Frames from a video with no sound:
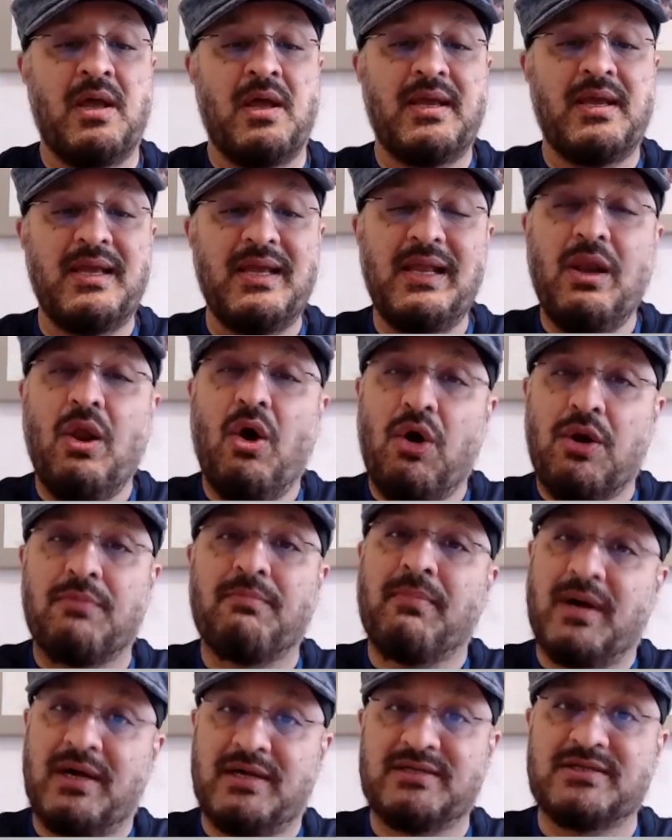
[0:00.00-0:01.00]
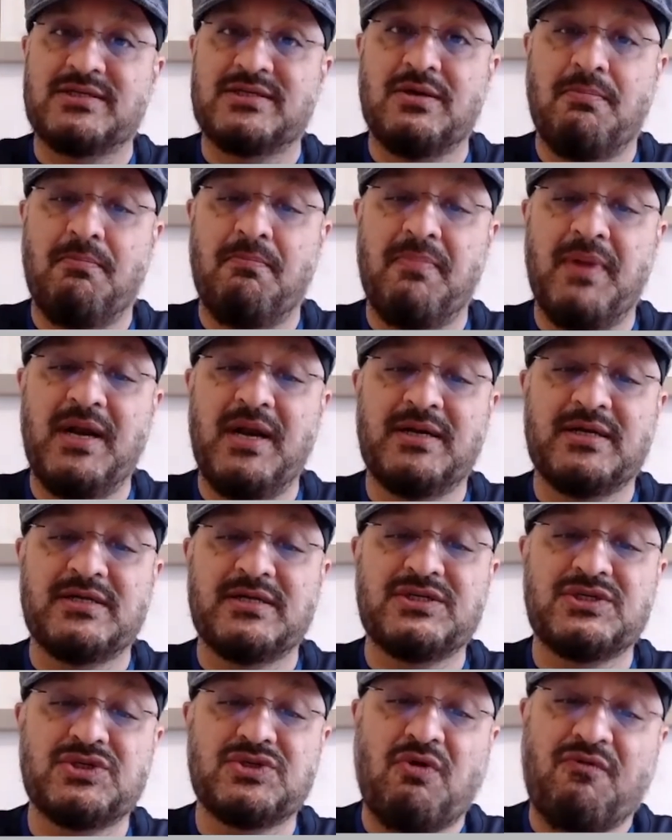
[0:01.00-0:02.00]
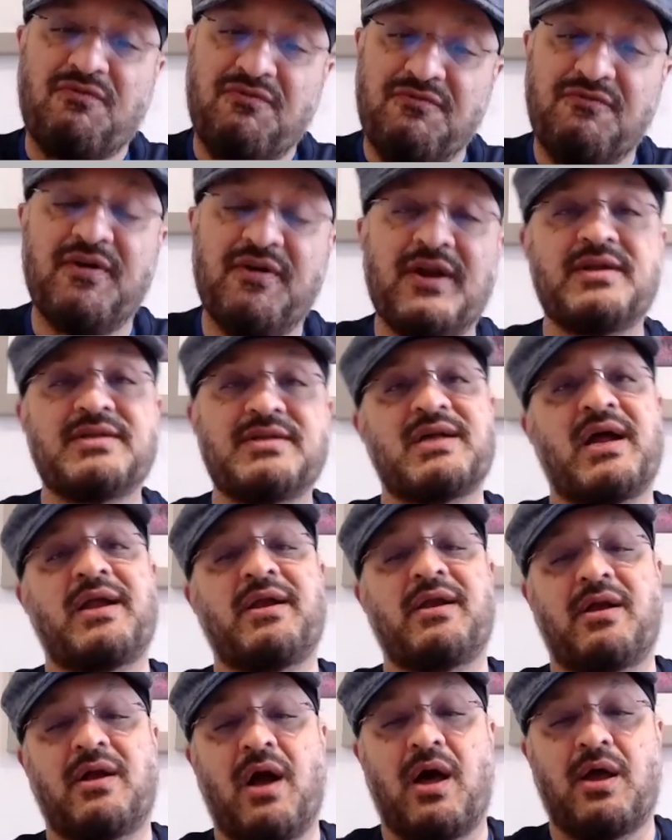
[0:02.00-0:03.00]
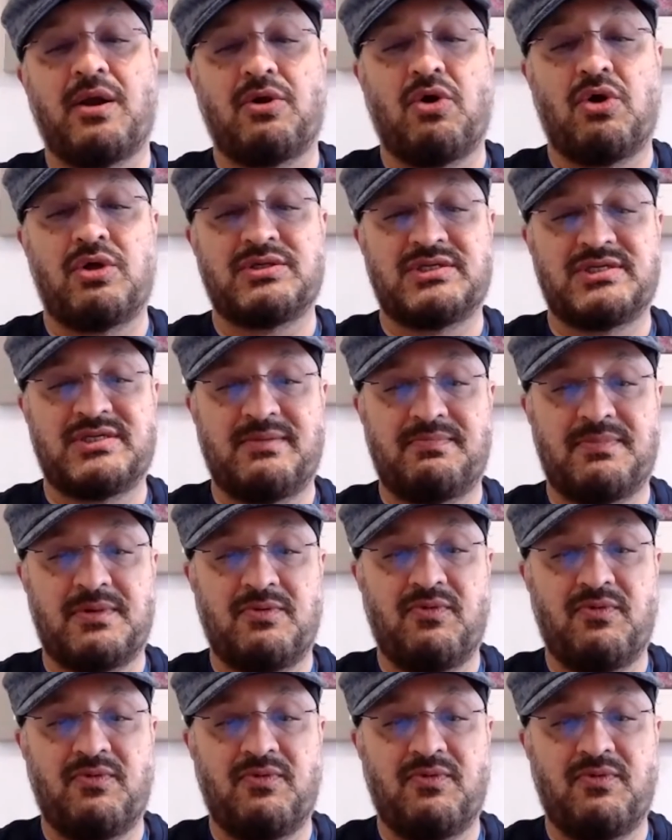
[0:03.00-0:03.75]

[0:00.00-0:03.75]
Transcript: Elon Musk built a software defined car concept